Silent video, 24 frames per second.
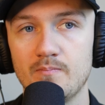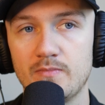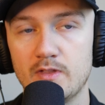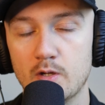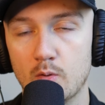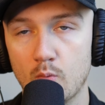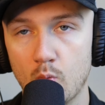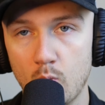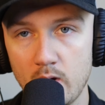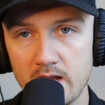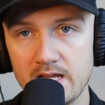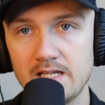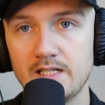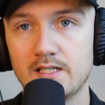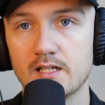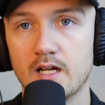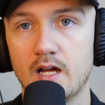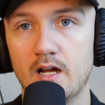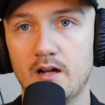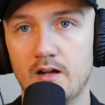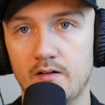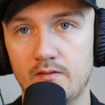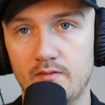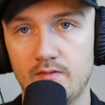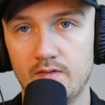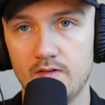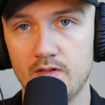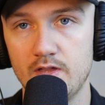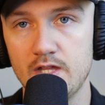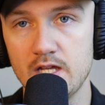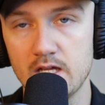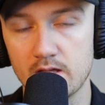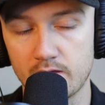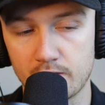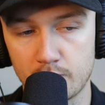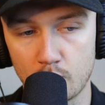the weight of
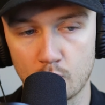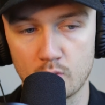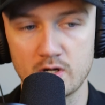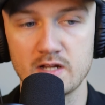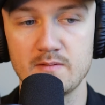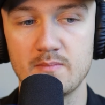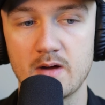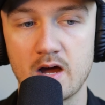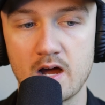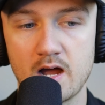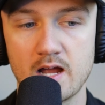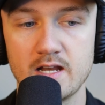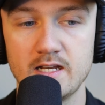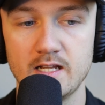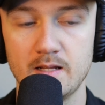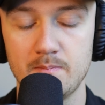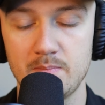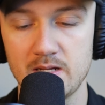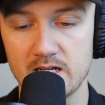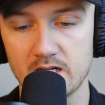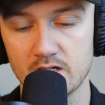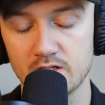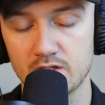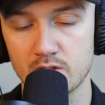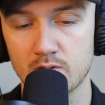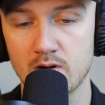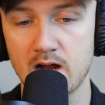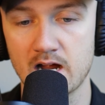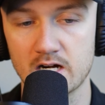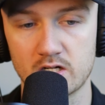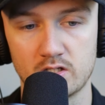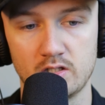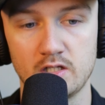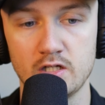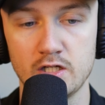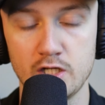the authority behind it because you're
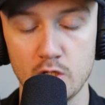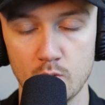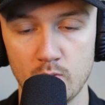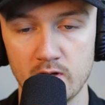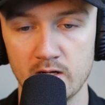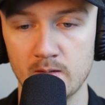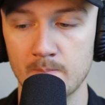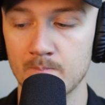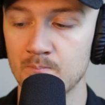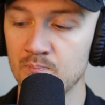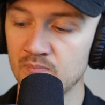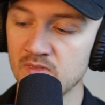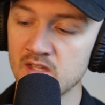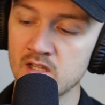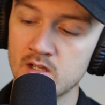actually doing